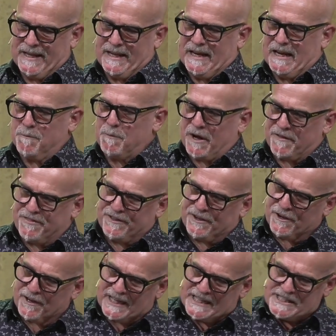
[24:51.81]
In both the
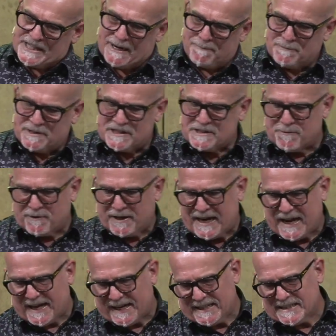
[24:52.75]
early chapters regarding